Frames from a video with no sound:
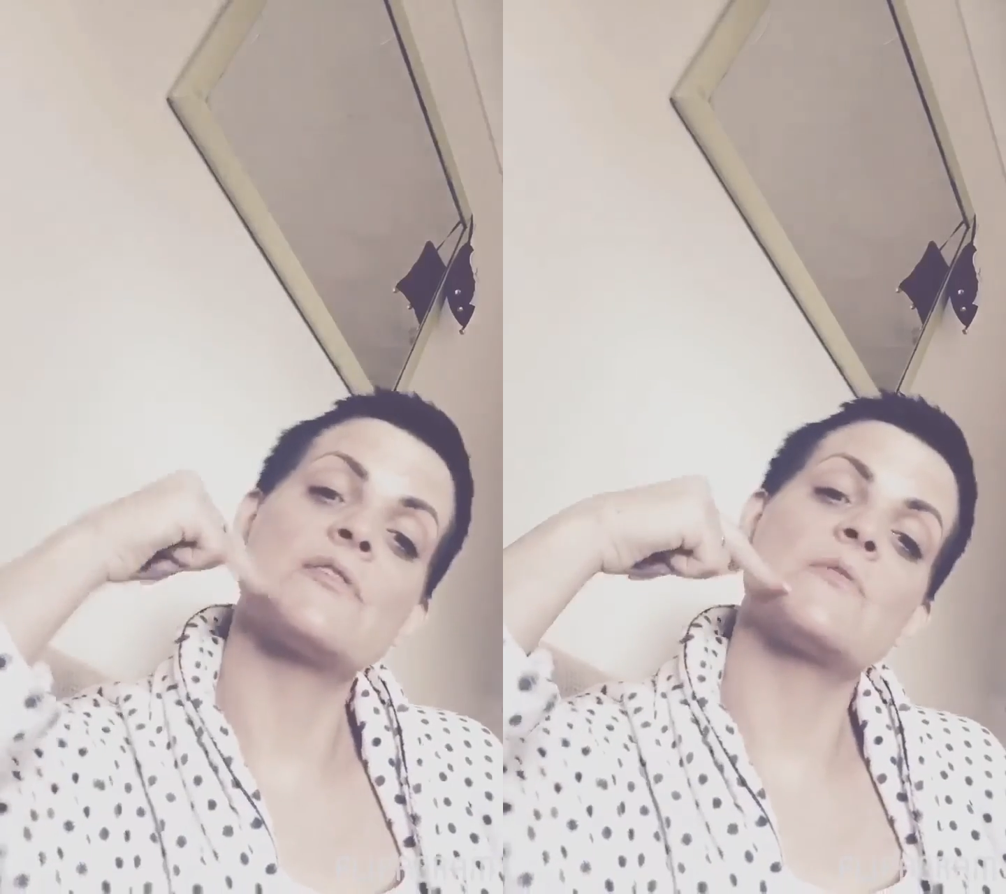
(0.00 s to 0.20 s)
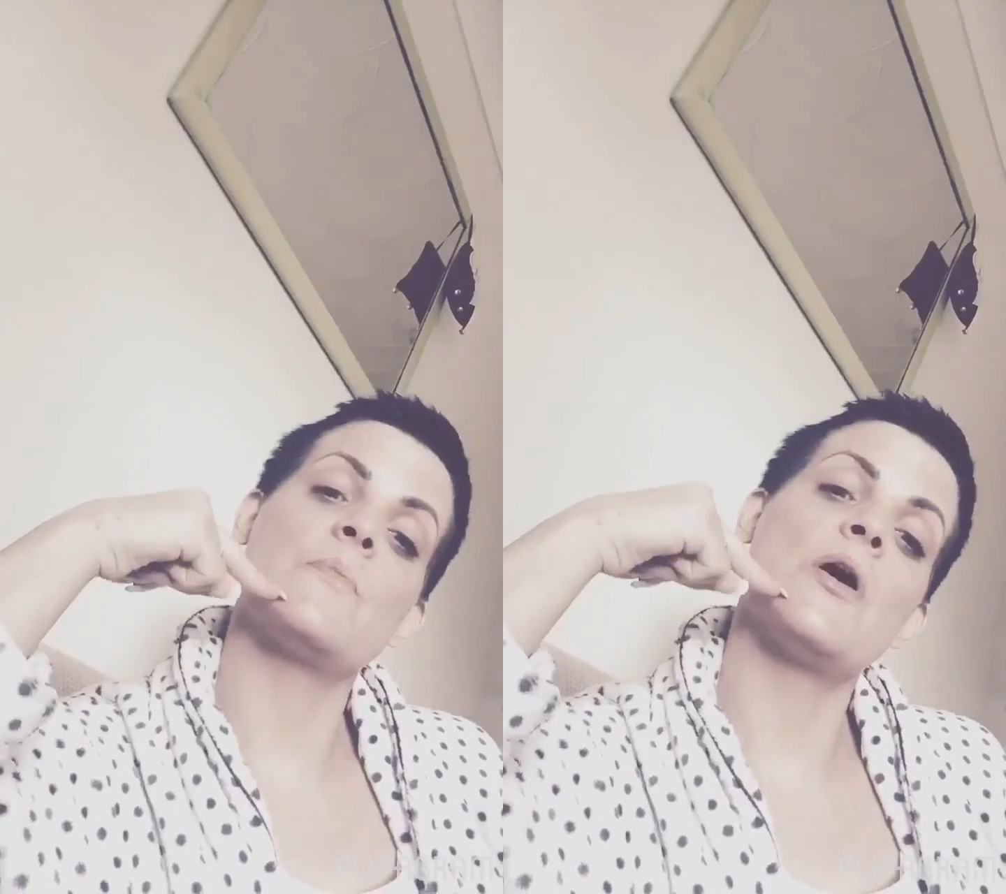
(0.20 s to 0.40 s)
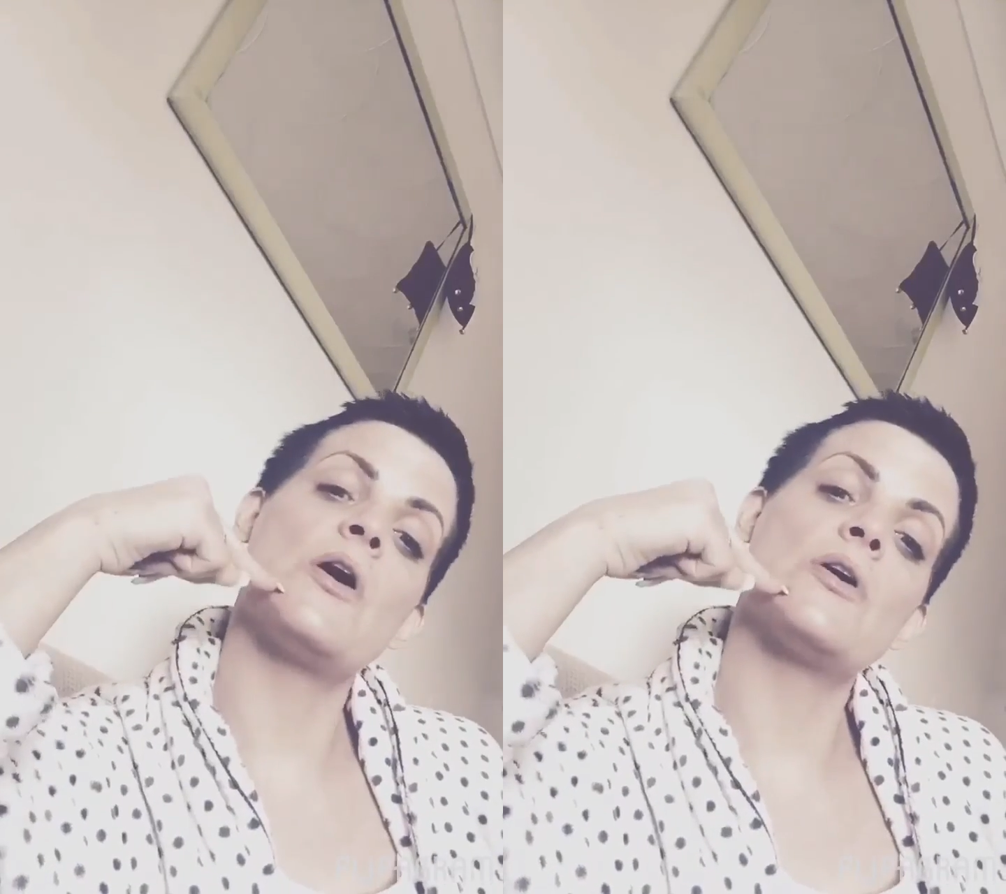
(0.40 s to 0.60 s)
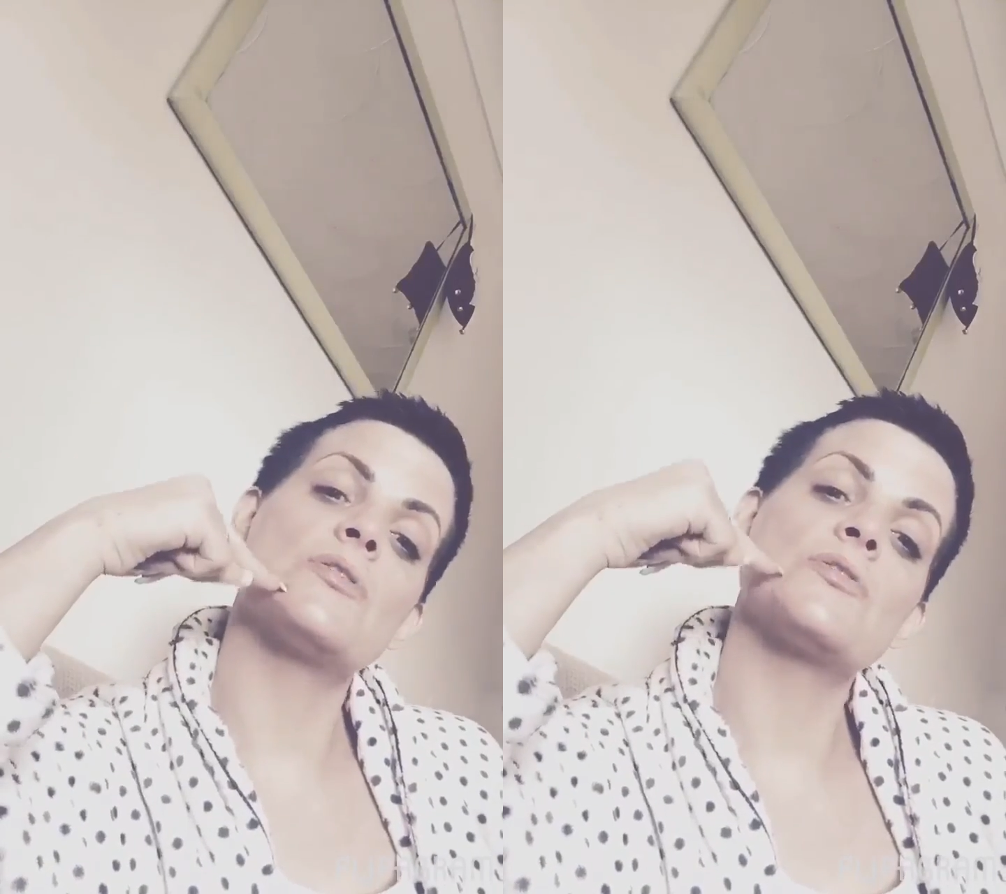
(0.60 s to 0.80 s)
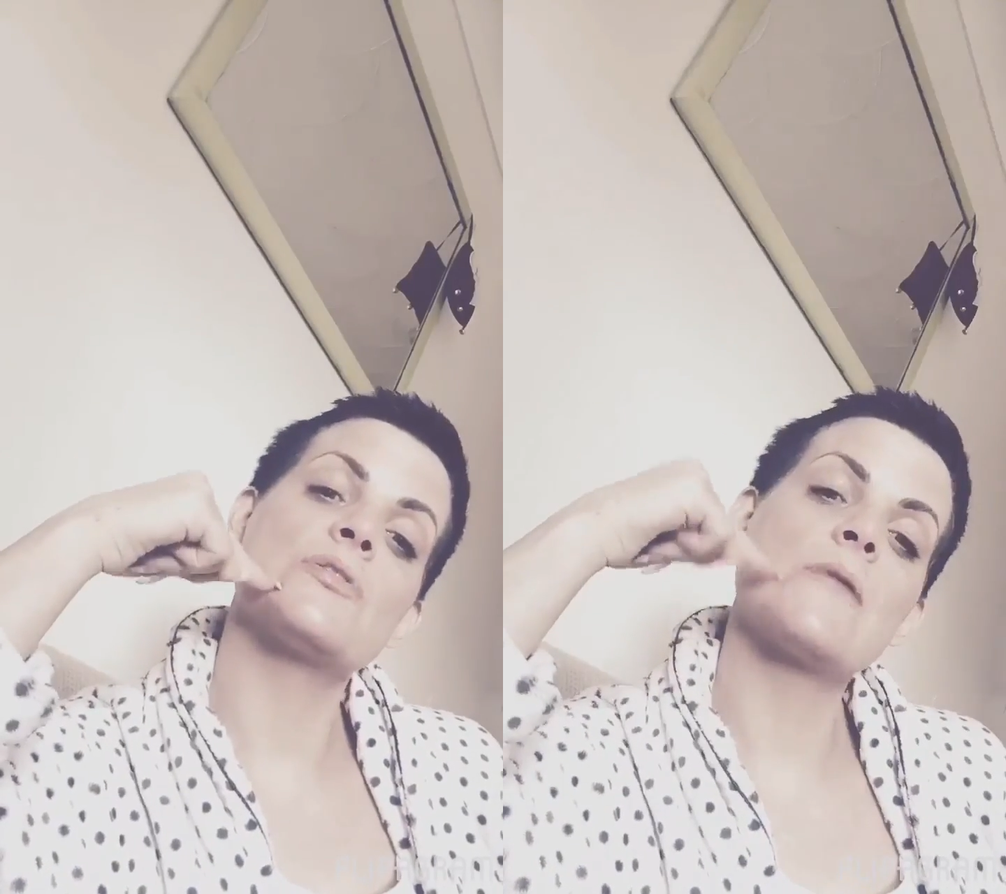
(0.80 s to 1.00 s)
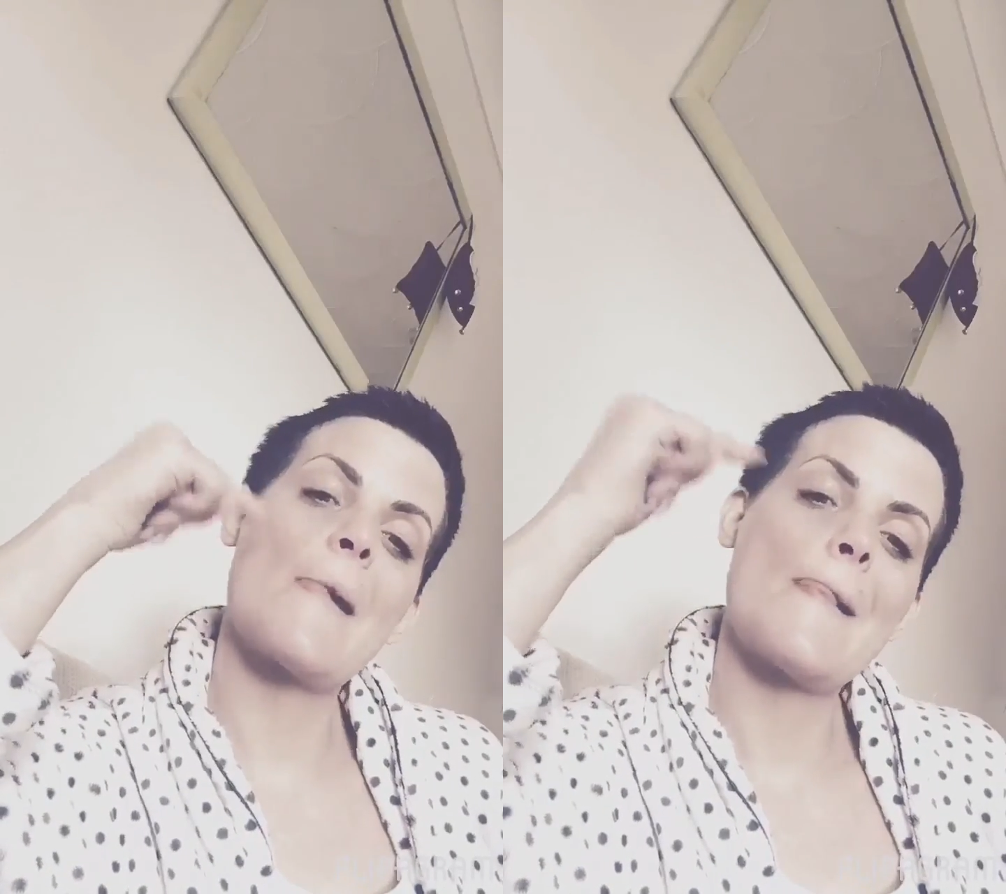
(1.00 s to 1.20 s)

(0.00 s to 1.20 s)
spots,